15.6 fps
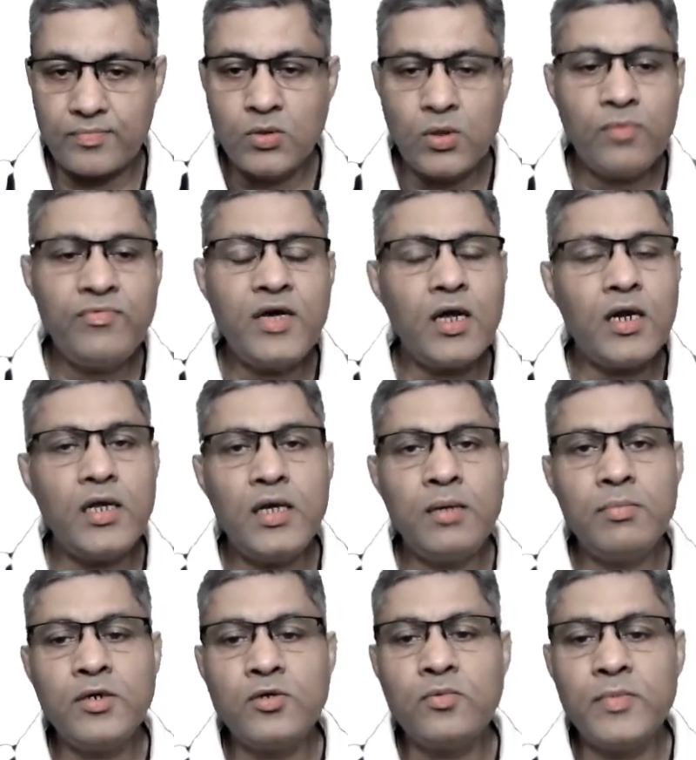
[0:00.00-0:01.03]
So if we are
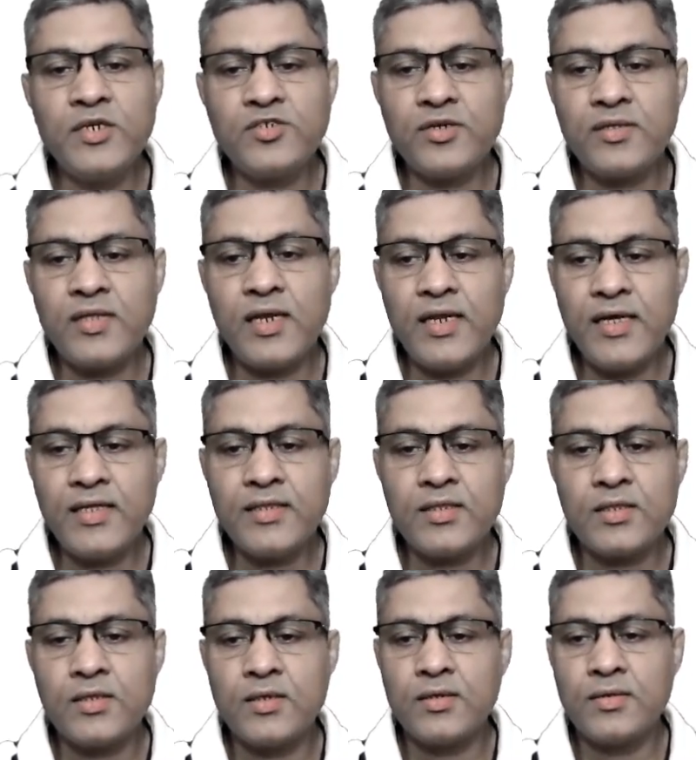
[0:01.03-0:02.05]
able to measure the
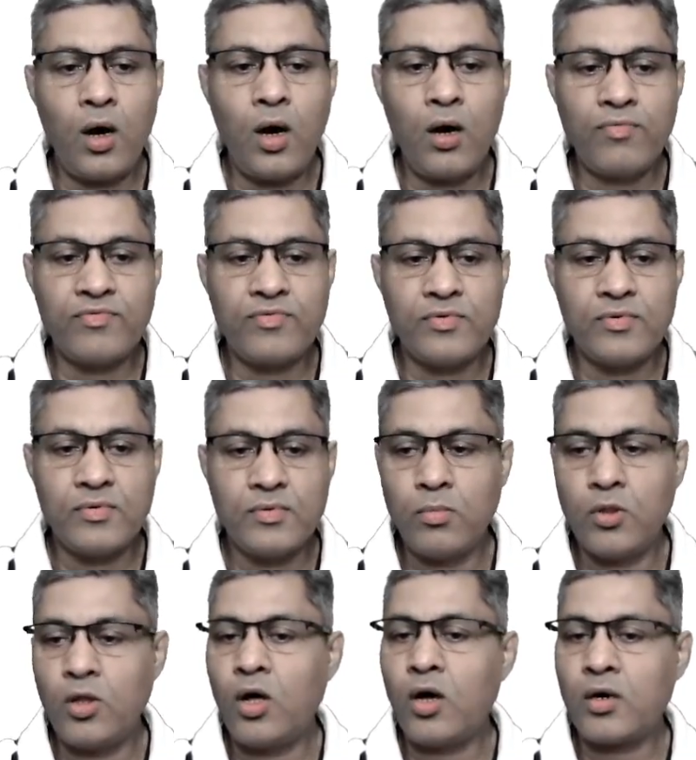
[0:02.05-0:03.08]
length of
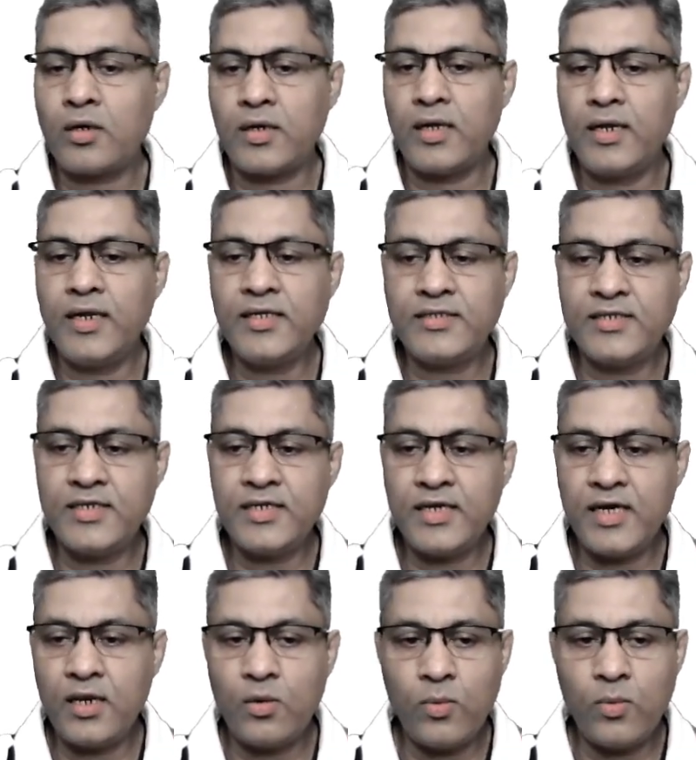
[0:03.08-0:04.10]
block, let's say
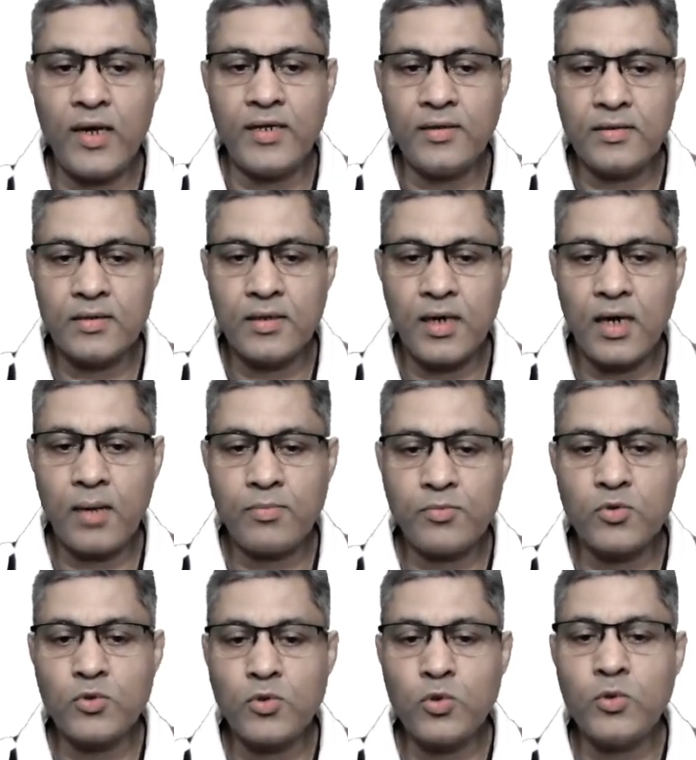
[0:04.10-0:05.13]
L1,
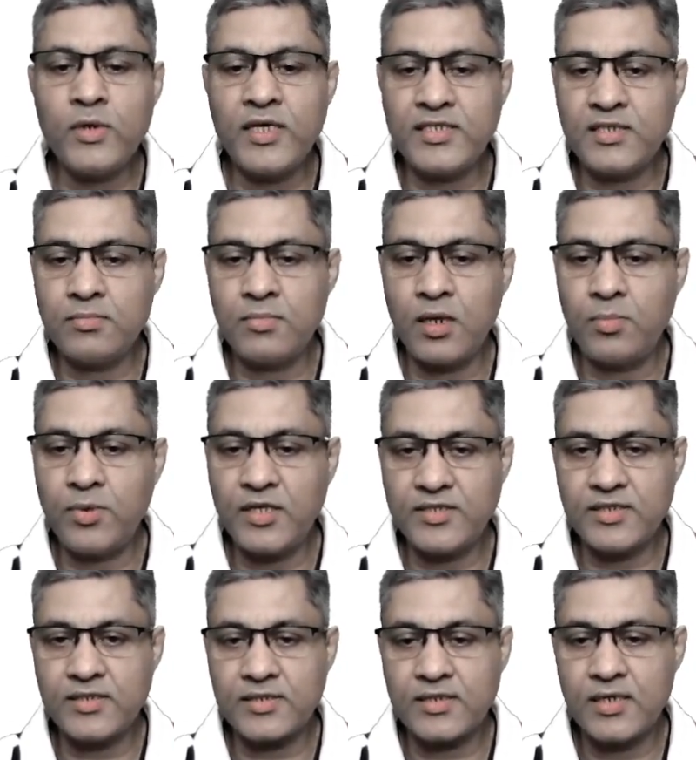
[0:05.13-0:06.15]
up to 2 decimal
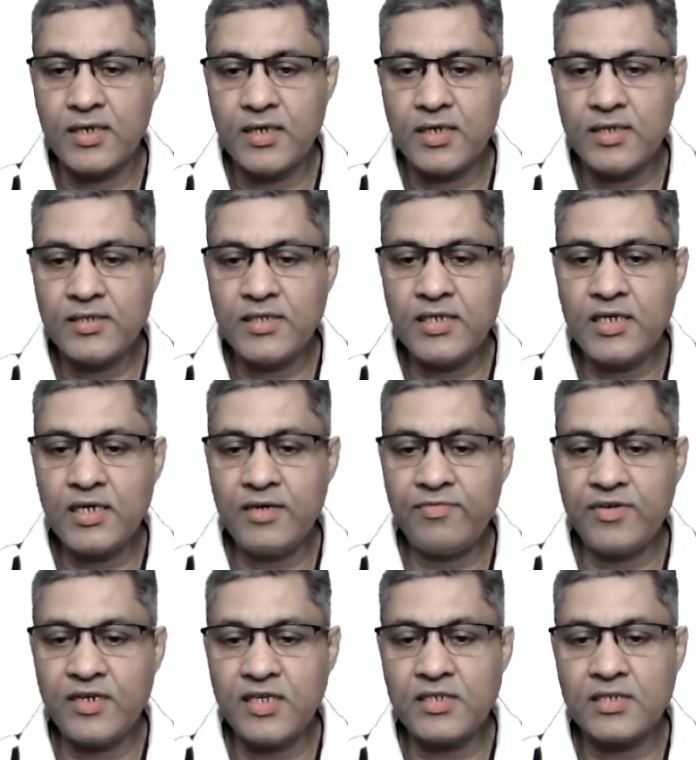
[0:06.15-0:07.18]
places, say
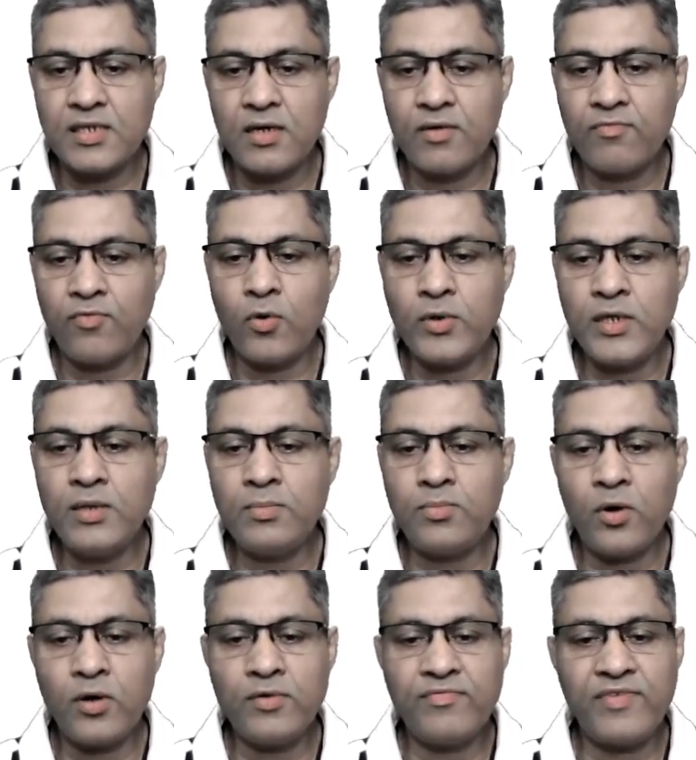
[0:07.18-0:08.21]
if it is
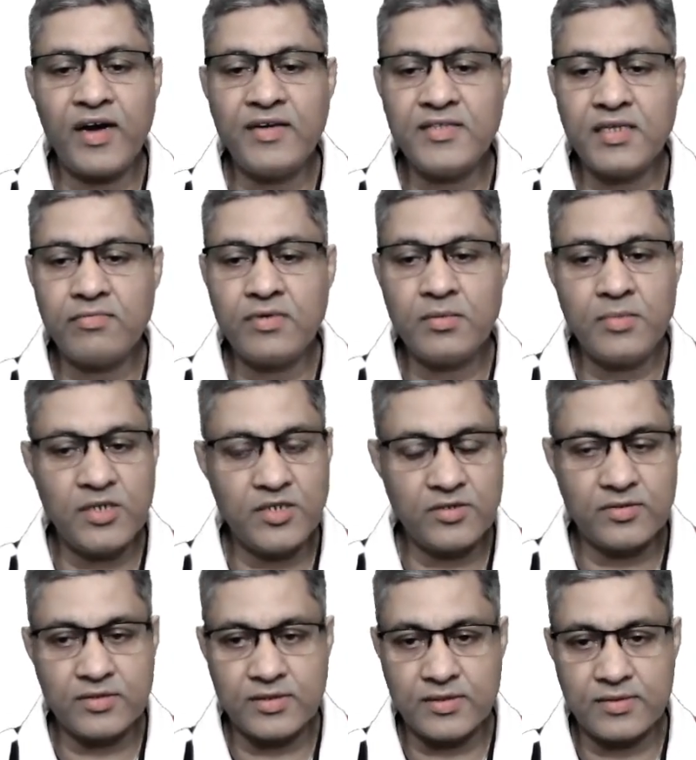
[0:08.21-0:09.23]
14.57
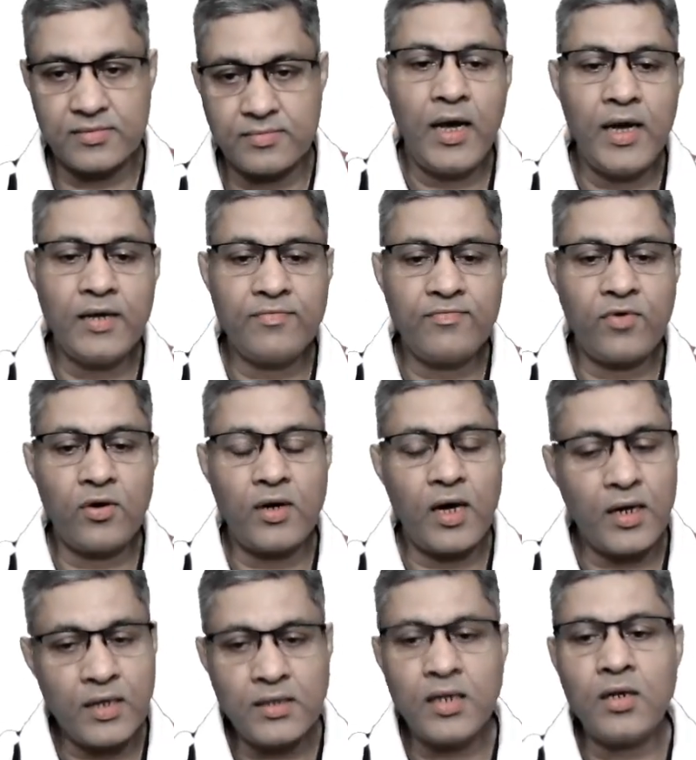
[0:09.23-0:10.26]
meters, and for
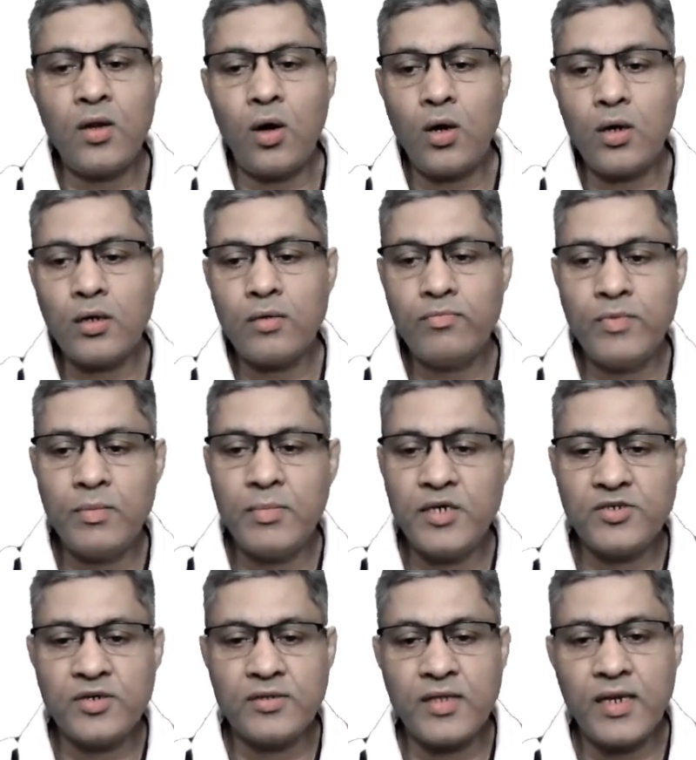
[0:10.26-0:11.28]
another log we
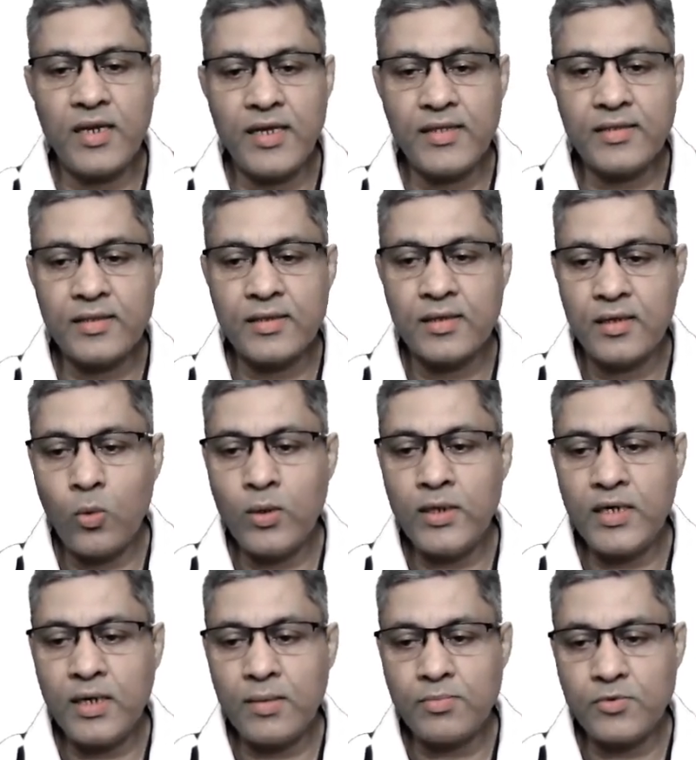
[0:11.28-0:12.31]
measure the length
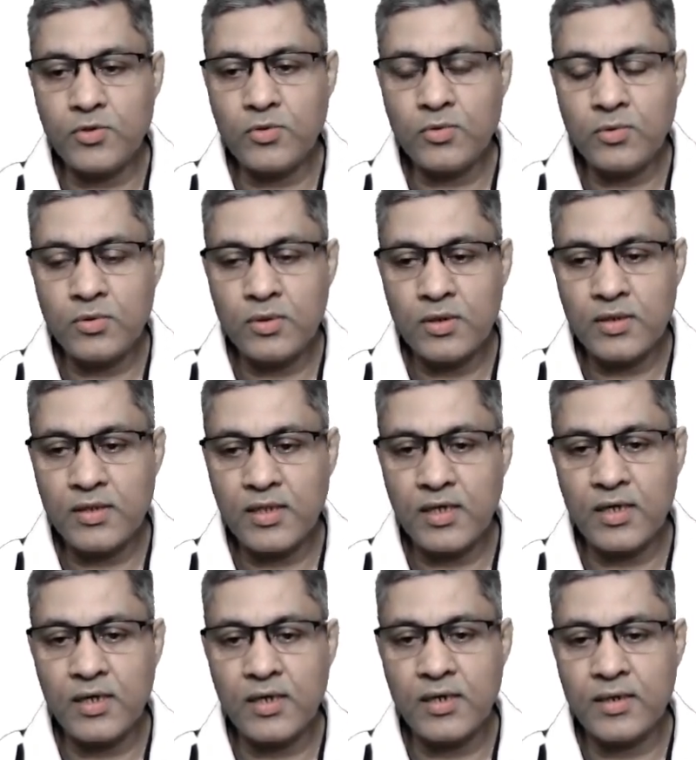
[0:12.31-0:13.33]
only up to
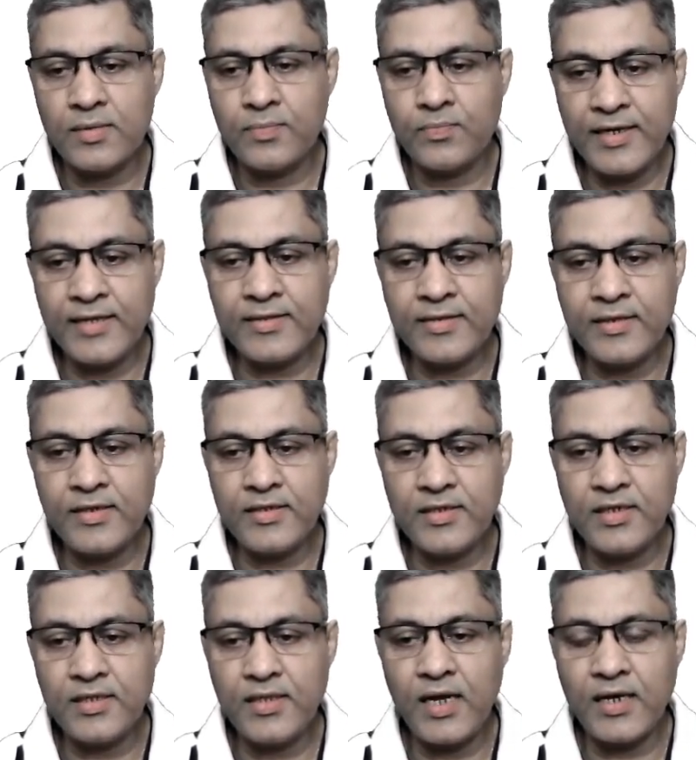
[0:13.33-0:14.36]
the 10th
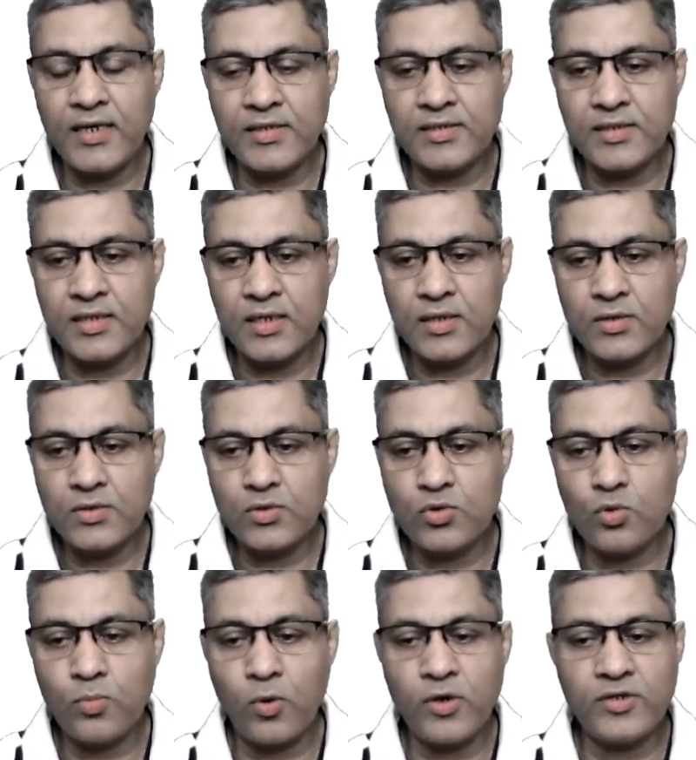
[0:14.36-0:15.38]
digit, that is
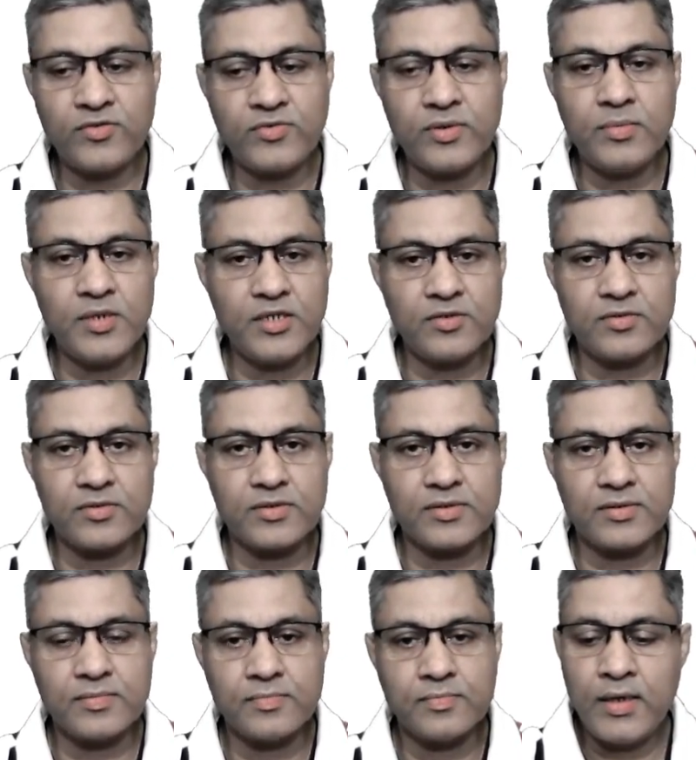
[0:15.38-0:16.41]
2.3
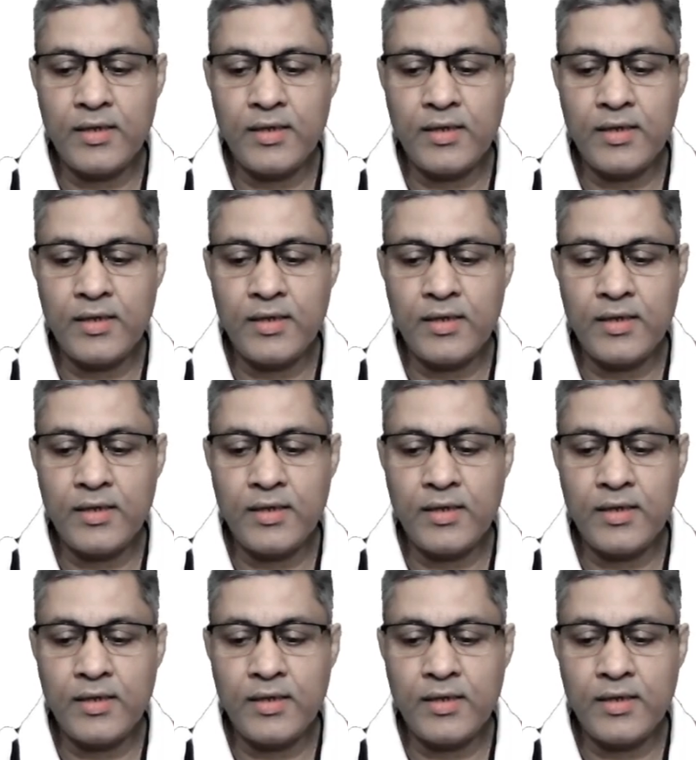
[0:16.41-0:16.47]
meters.